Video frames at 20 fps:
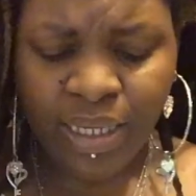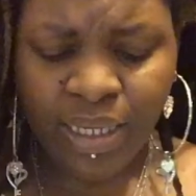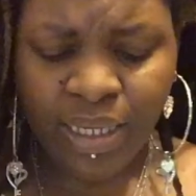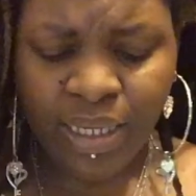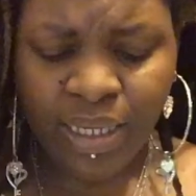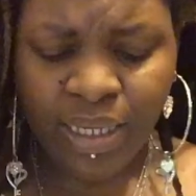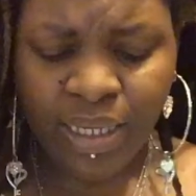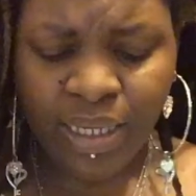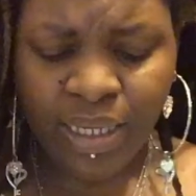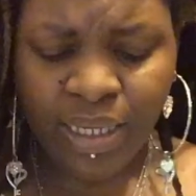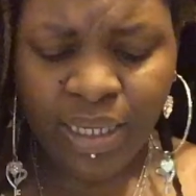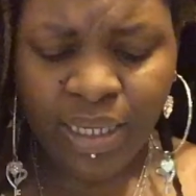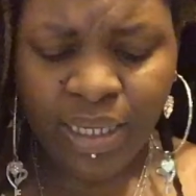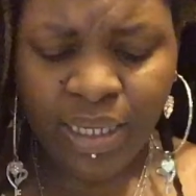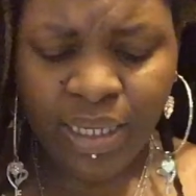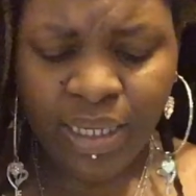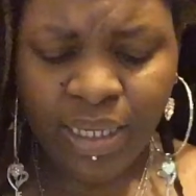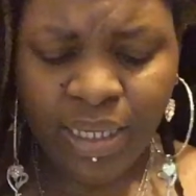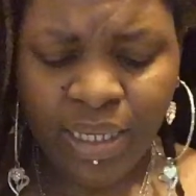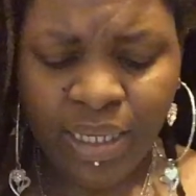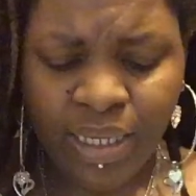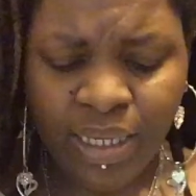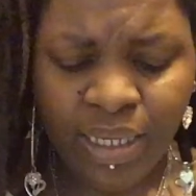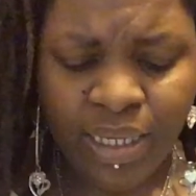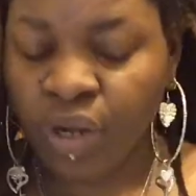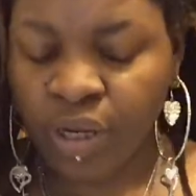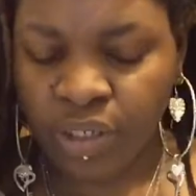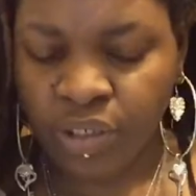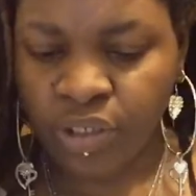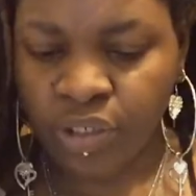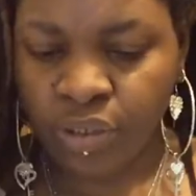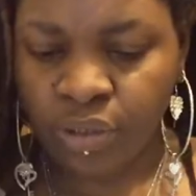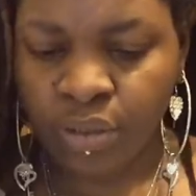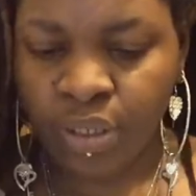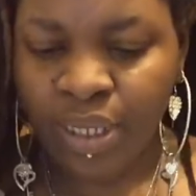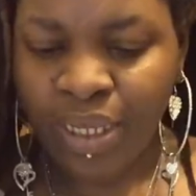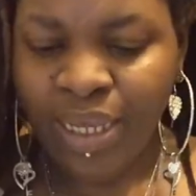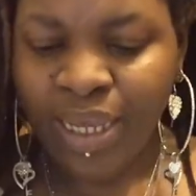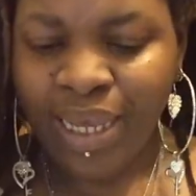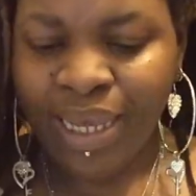I feel like they like structure.
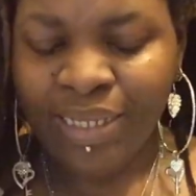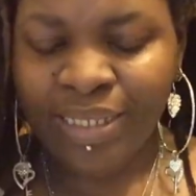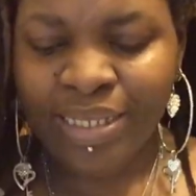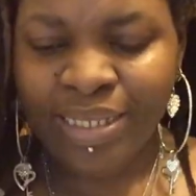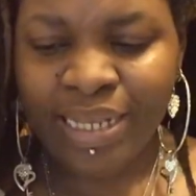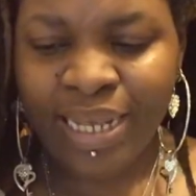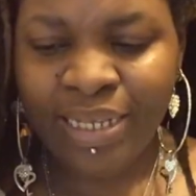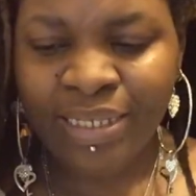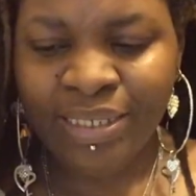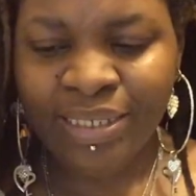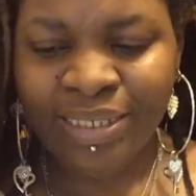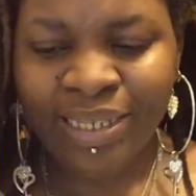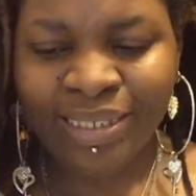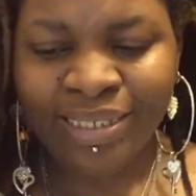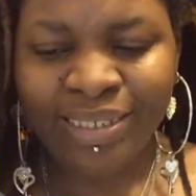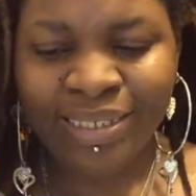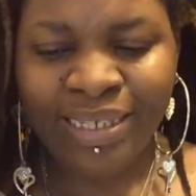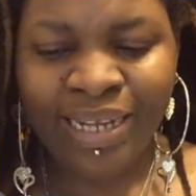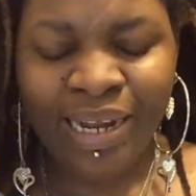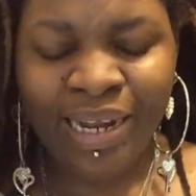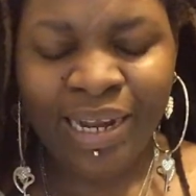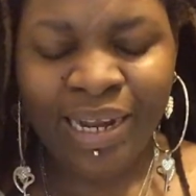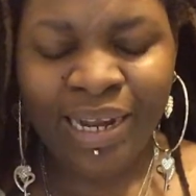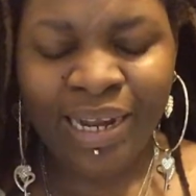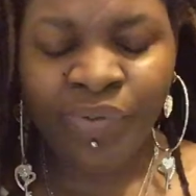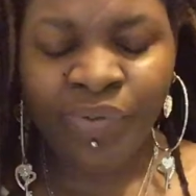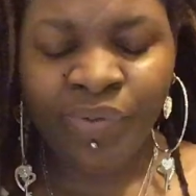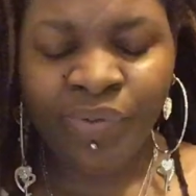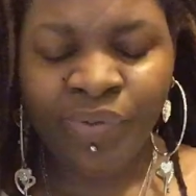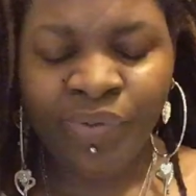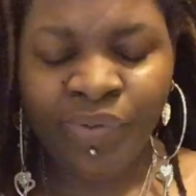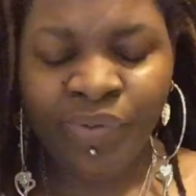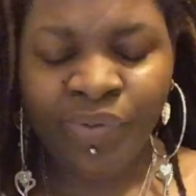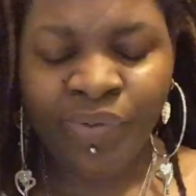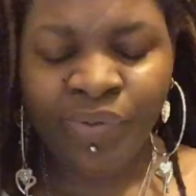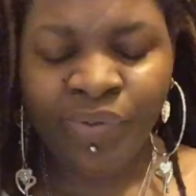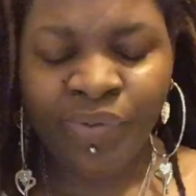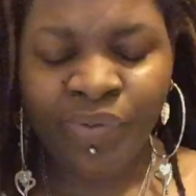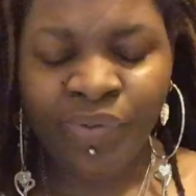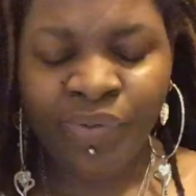And Saggy, that's not really your
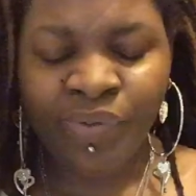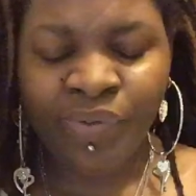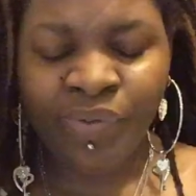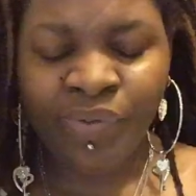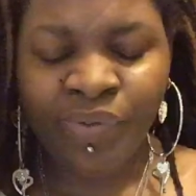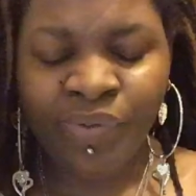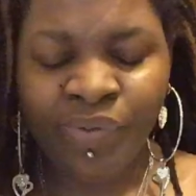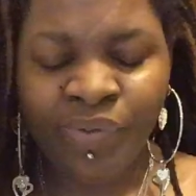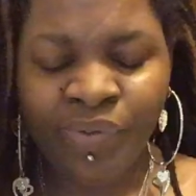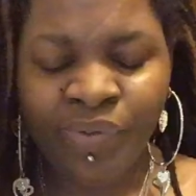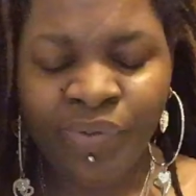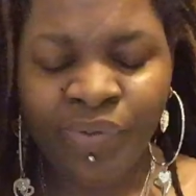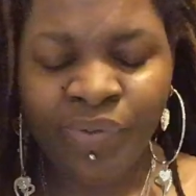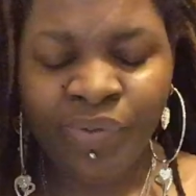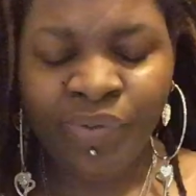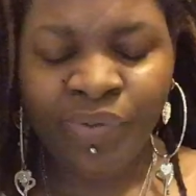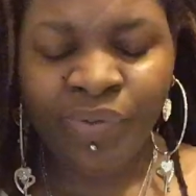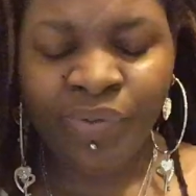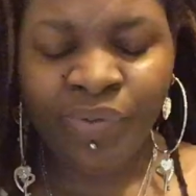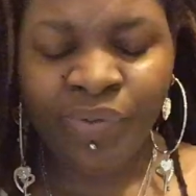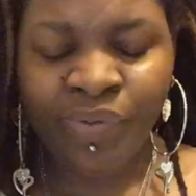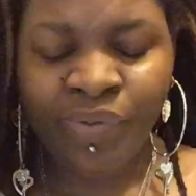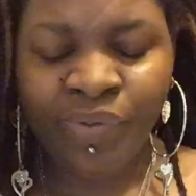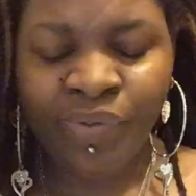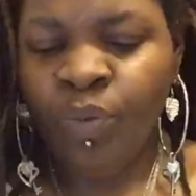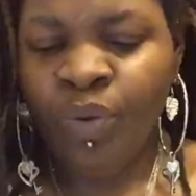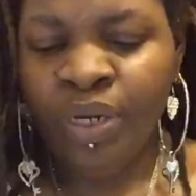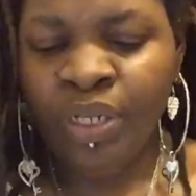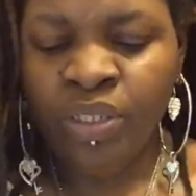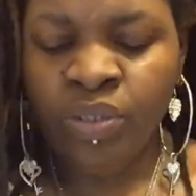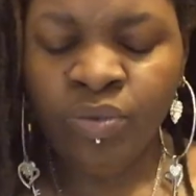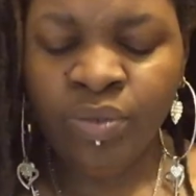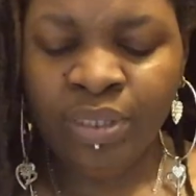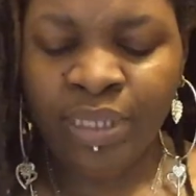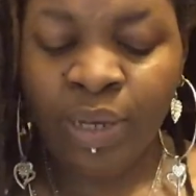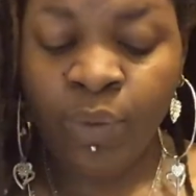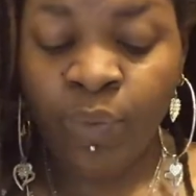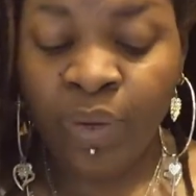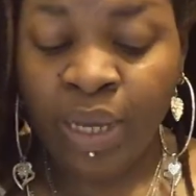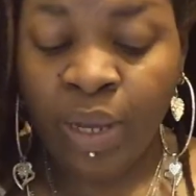thing. And so you're like, but I don't want to do it
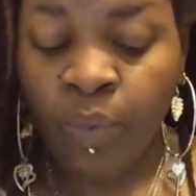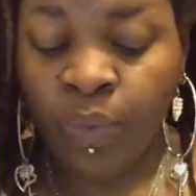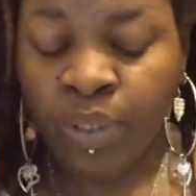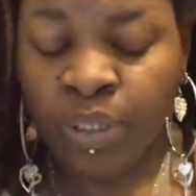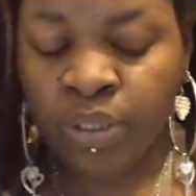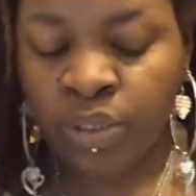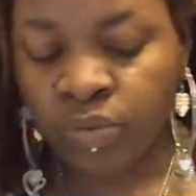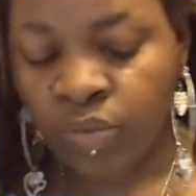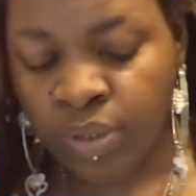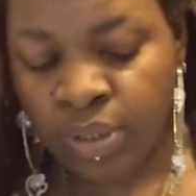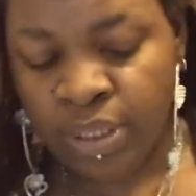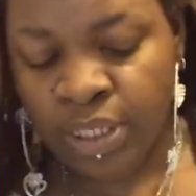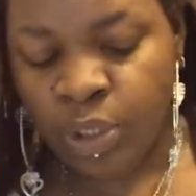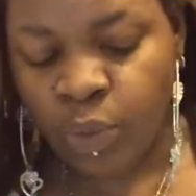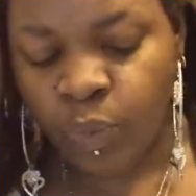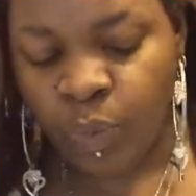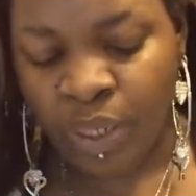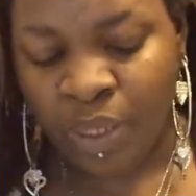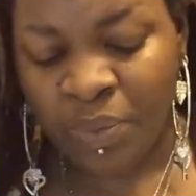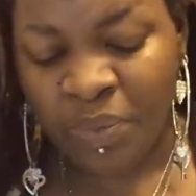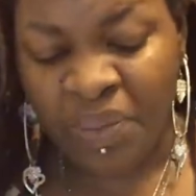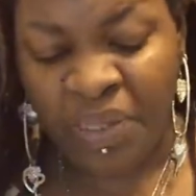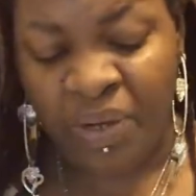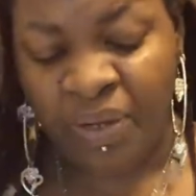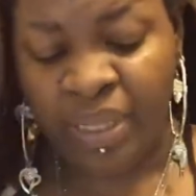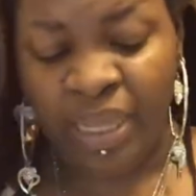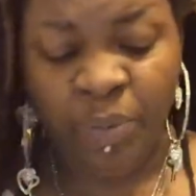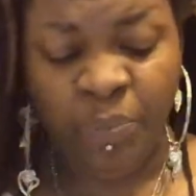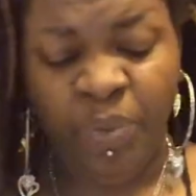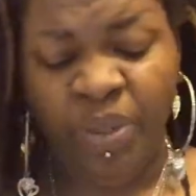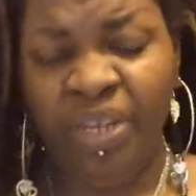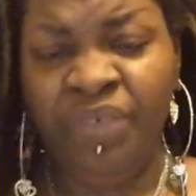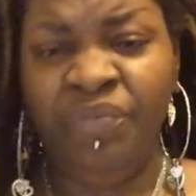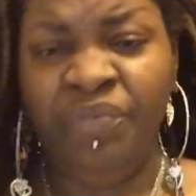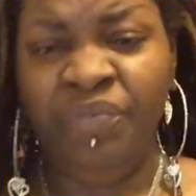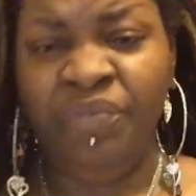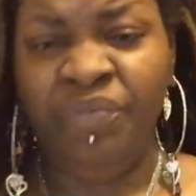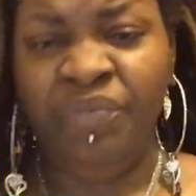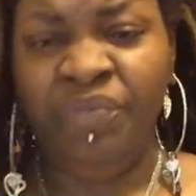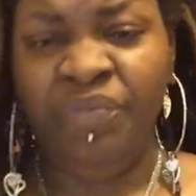that way. I want to do it this way. And they're like, but if you
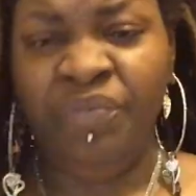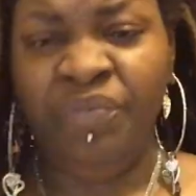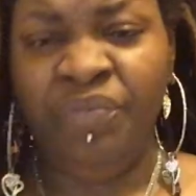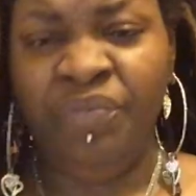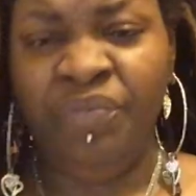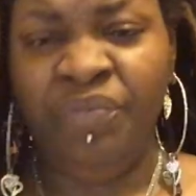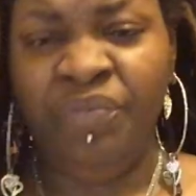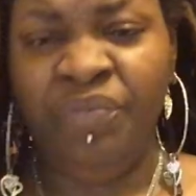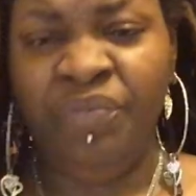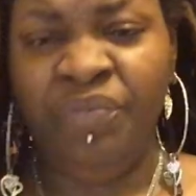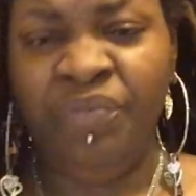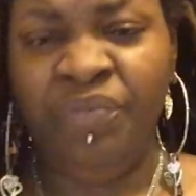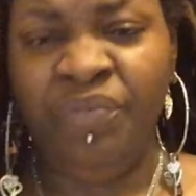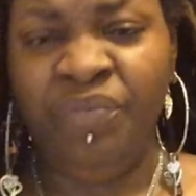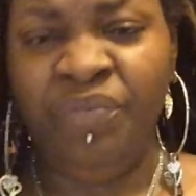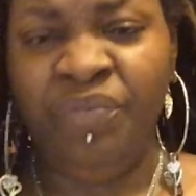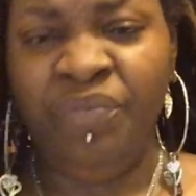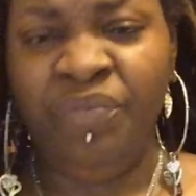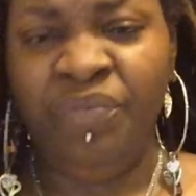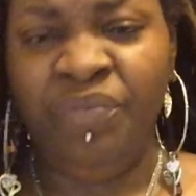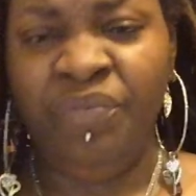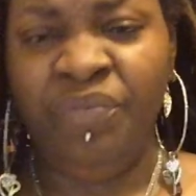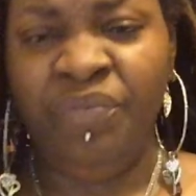really want to heal, you're going to do it my